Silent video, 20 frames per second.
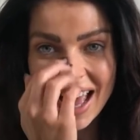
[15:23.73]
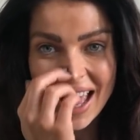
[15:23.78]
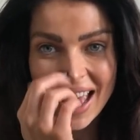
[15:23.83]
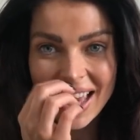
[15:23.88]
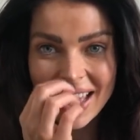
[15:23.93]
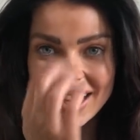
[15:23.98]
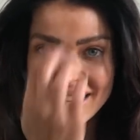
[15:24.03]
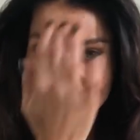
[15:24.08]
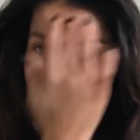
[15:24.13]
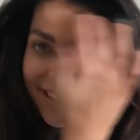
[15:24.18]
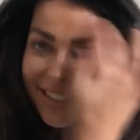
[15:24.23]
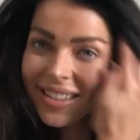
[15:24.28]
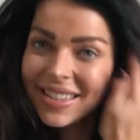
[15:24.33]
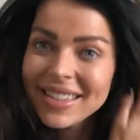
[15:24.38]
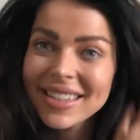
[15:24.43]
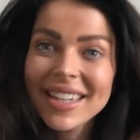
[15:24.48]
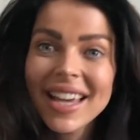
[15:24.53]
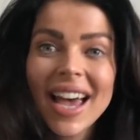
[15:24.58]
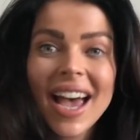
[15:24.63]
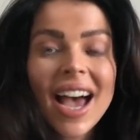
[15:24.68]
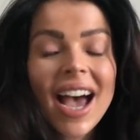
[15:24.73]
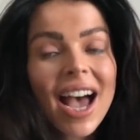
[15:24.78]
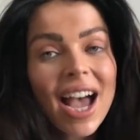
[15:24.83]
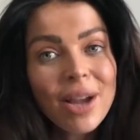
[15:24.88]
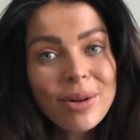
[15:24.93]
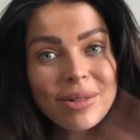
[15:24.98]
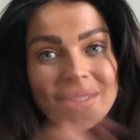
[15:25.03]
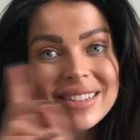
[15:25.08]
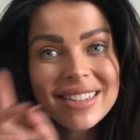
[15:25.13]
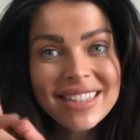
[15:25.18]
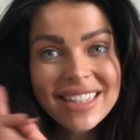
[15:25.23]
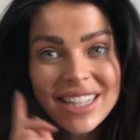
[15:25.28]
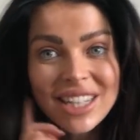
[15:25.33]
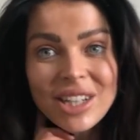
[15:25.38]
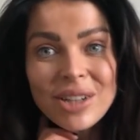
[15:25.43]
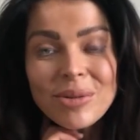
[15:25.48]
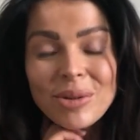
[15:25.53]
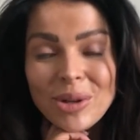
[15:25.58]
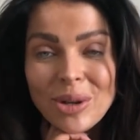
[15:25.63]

and I will see you